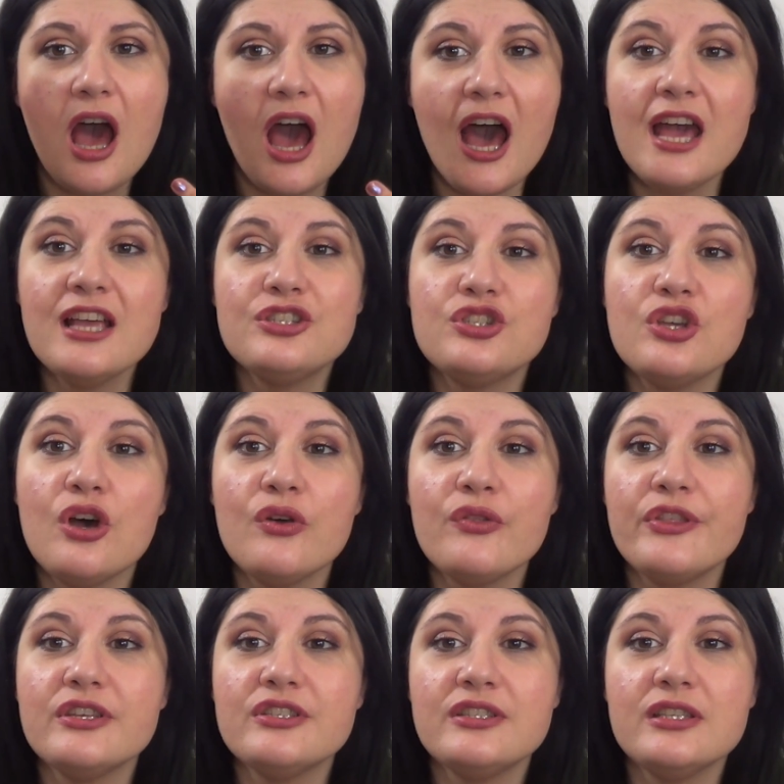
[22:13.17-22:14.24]
I
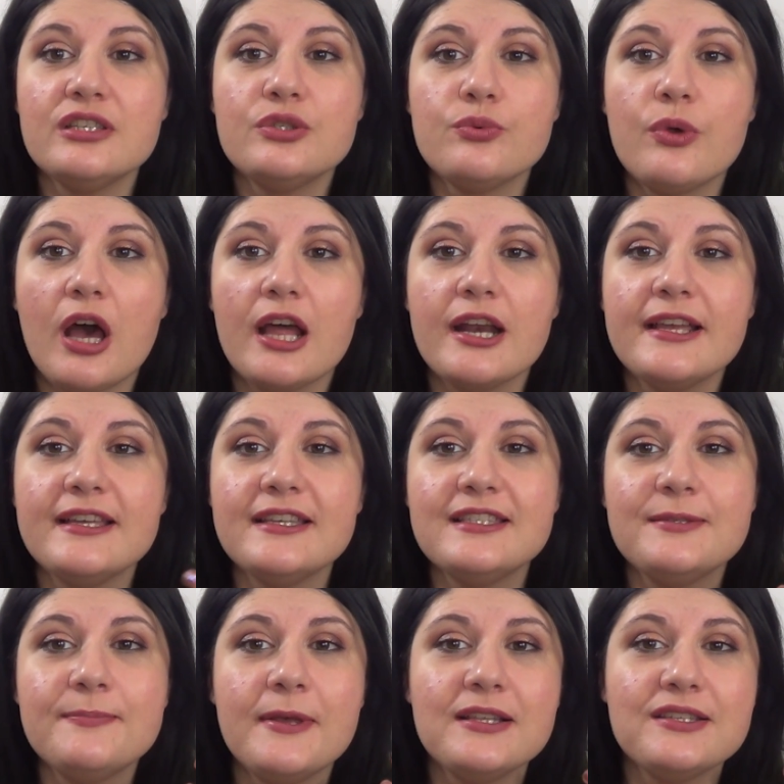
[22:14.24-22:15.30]
chose this one. It
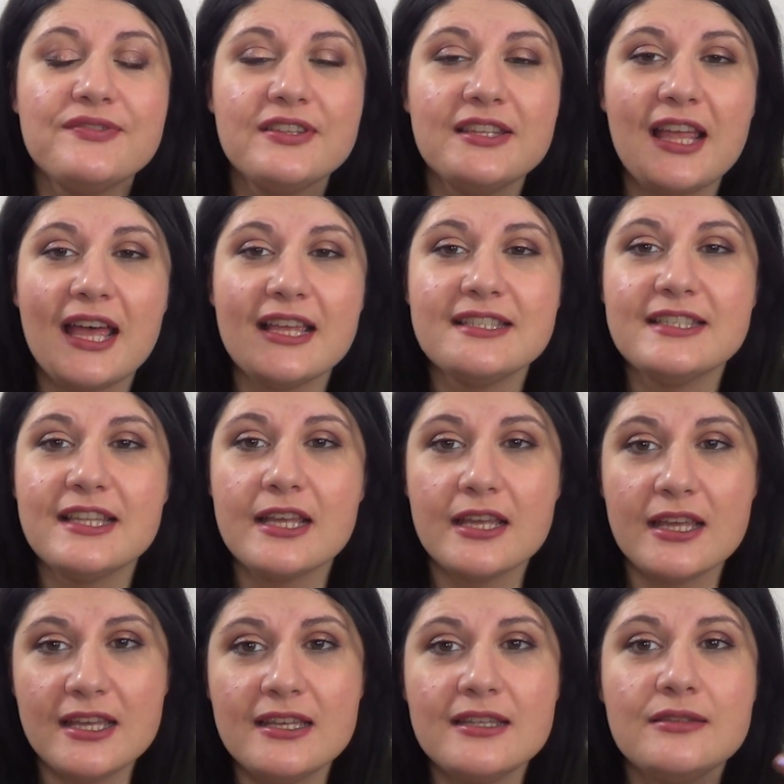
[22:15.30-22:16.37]
smells
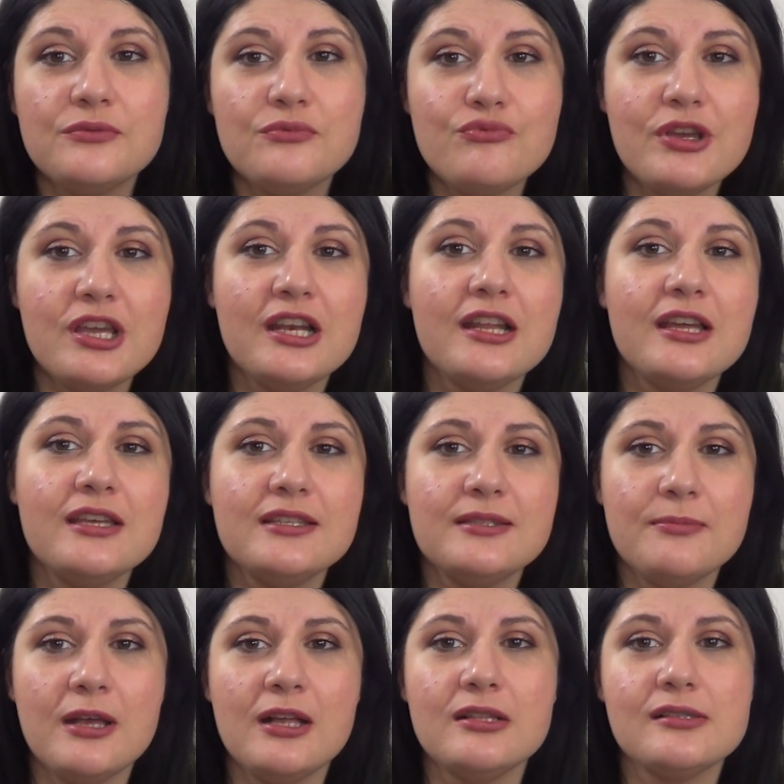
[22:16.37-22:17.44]
fantastic. It really
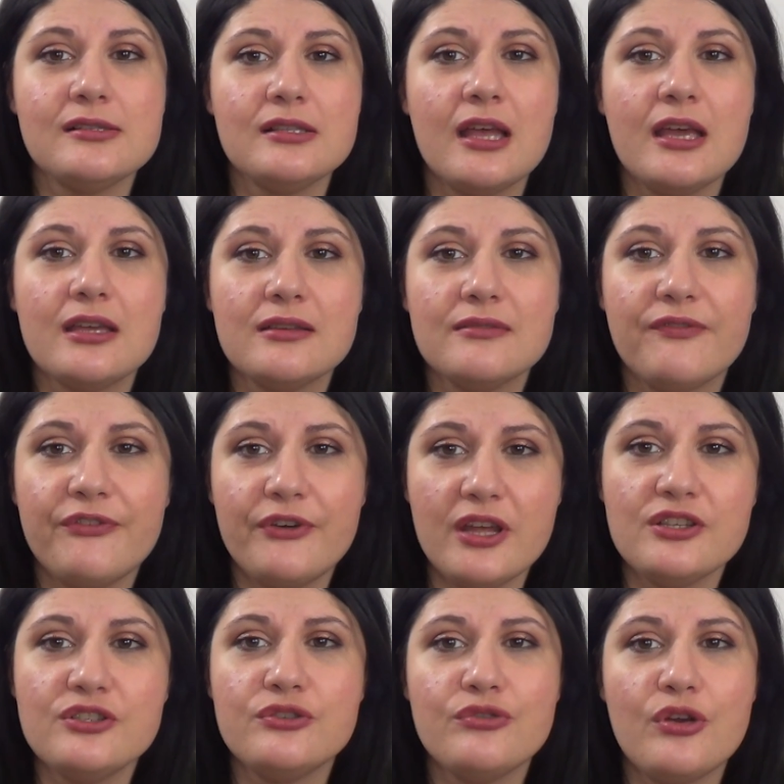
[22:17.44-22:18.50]
smells like
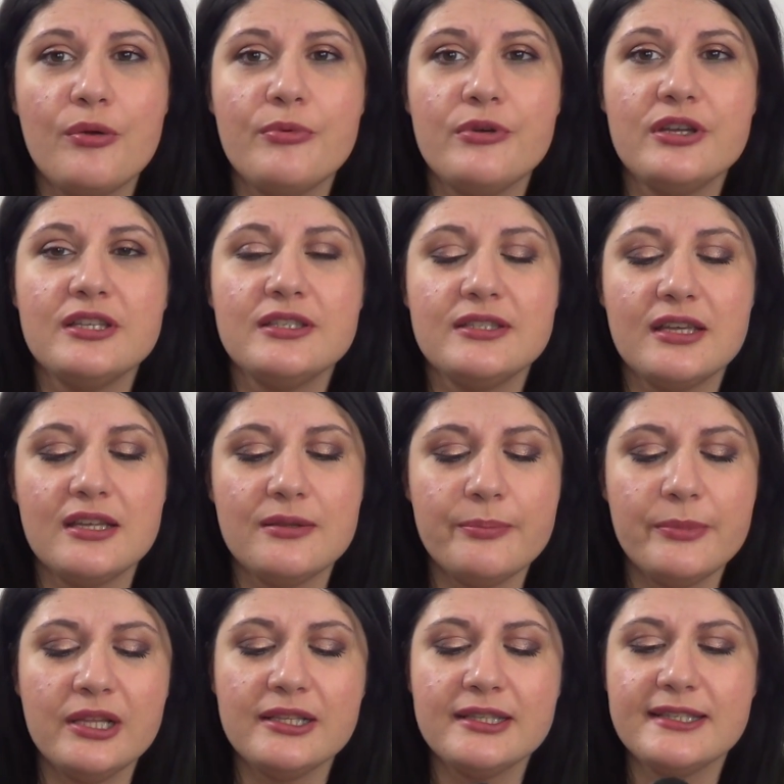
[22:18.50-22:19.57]
fresh strawberries
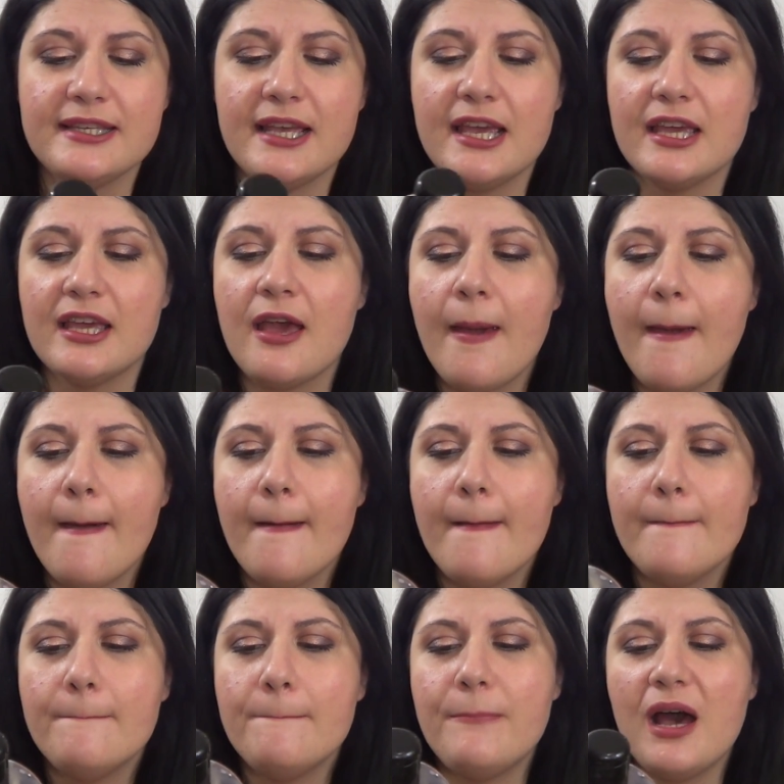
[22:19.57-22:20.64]
and milkshake,
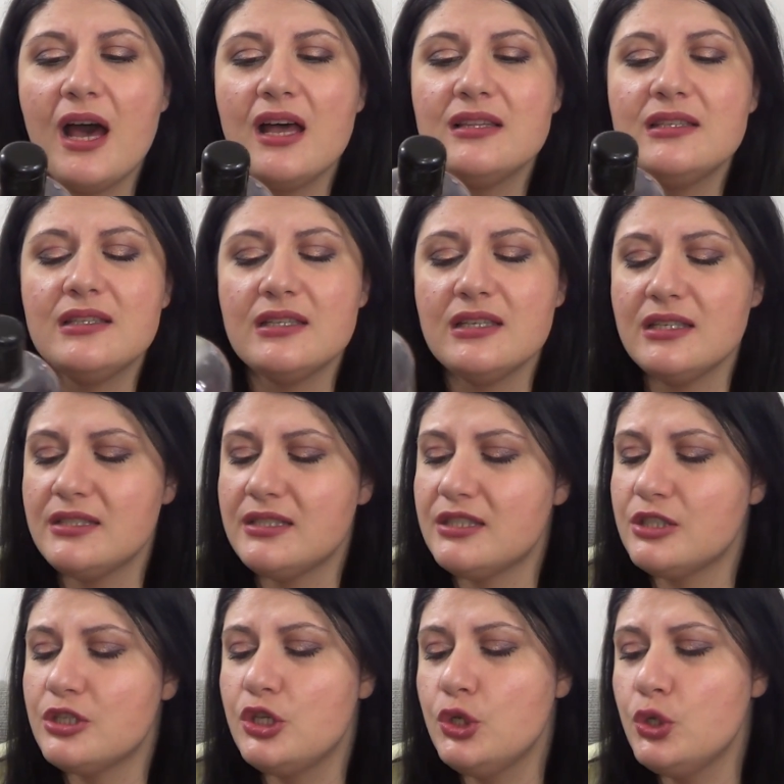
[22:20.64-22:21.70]
but
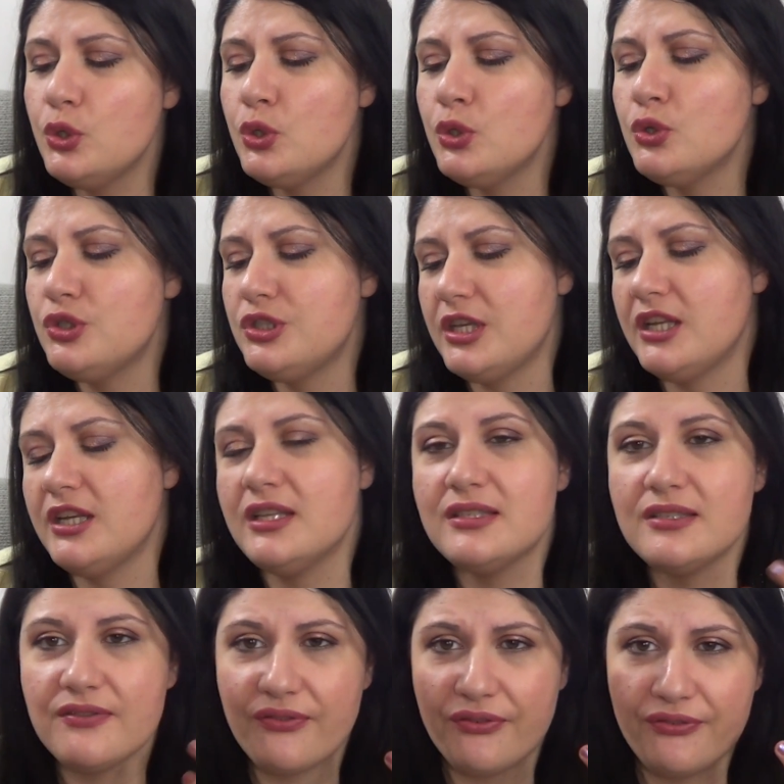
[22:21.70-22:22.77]
it's huge and
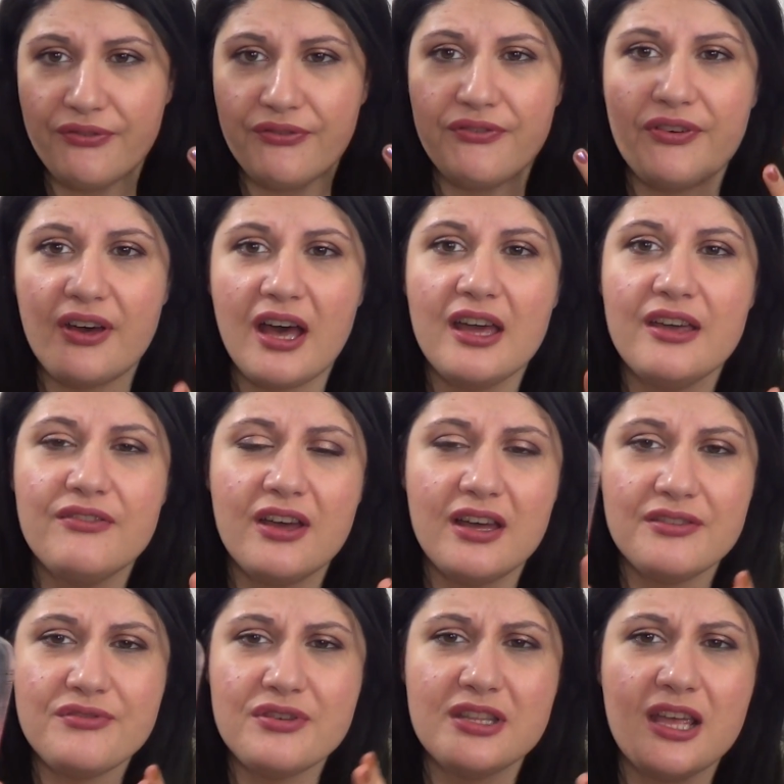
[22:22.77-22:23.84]
it's
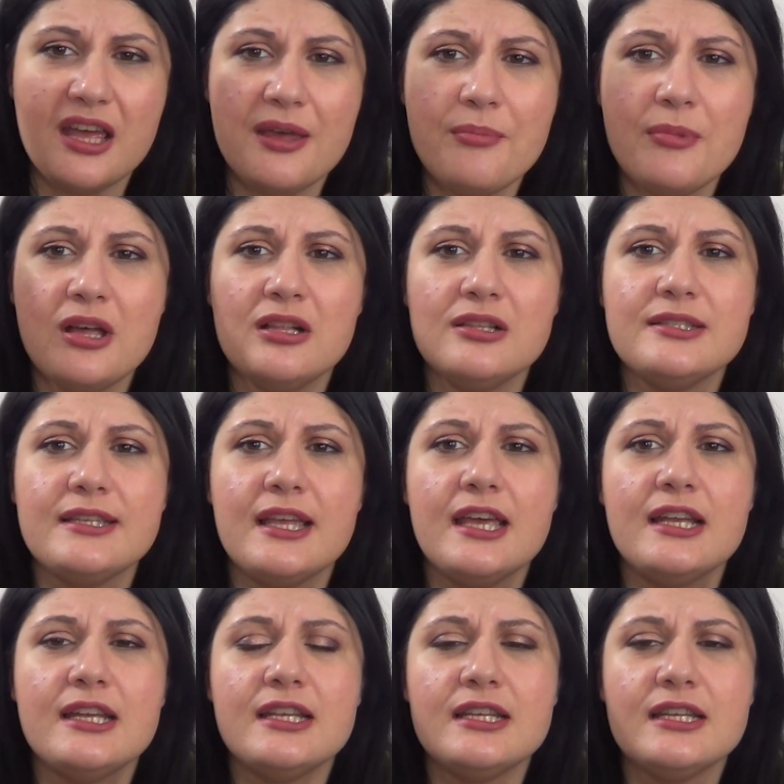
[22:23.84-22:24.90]
500 ml
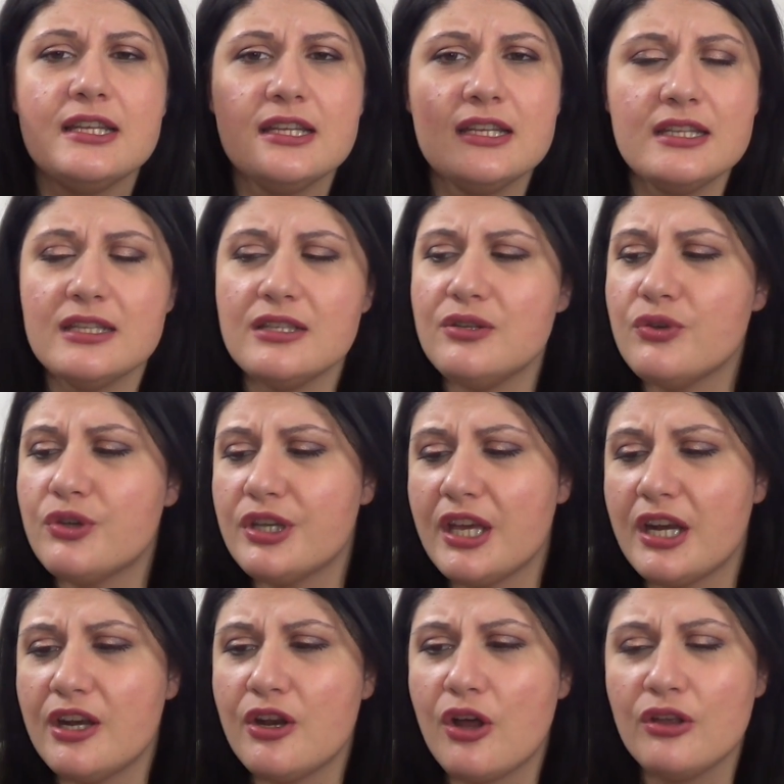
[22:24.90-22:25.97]
and you
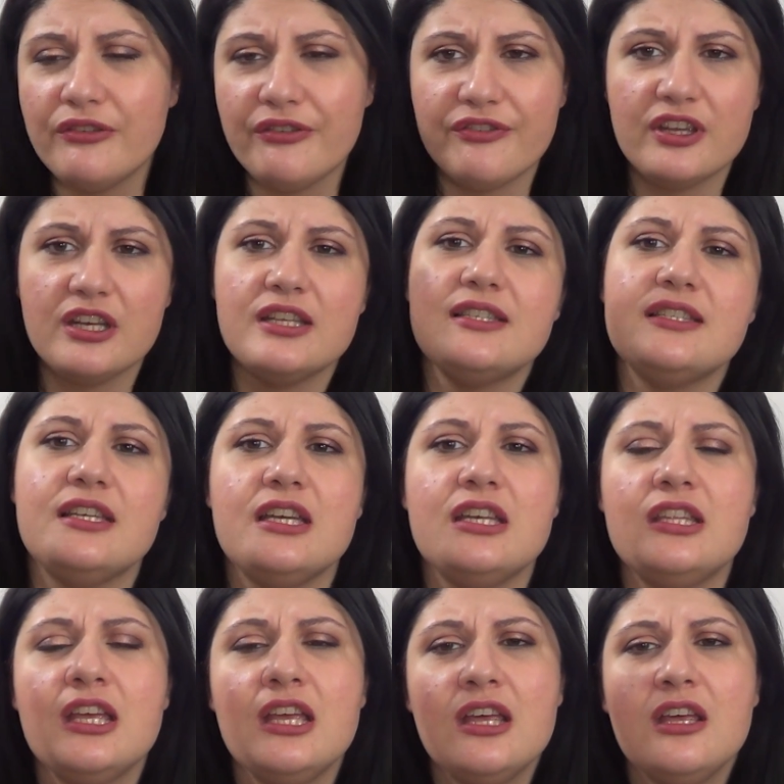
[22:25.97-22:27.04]
cannot finish
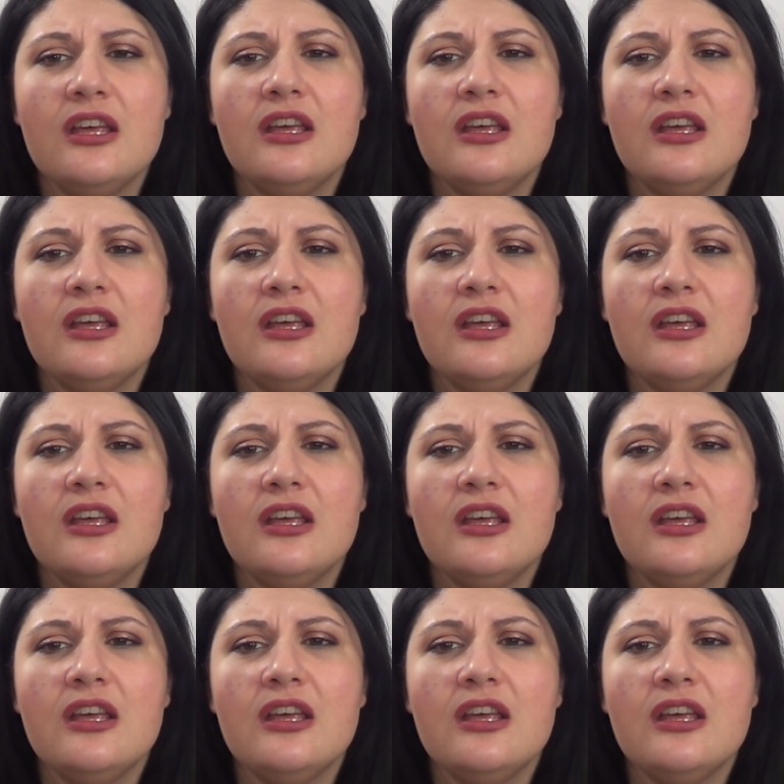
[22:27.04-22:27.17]
it,